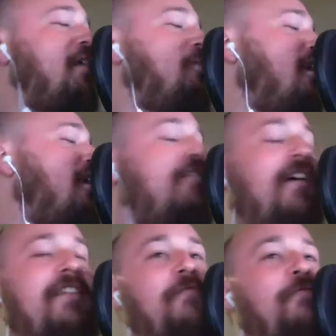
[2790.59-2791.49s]
like I
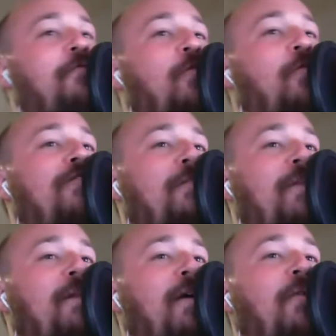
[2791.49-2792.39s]
think 4 for
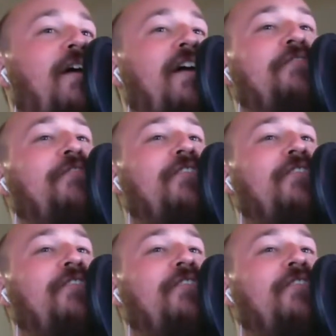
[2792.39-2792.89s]
me and my wife.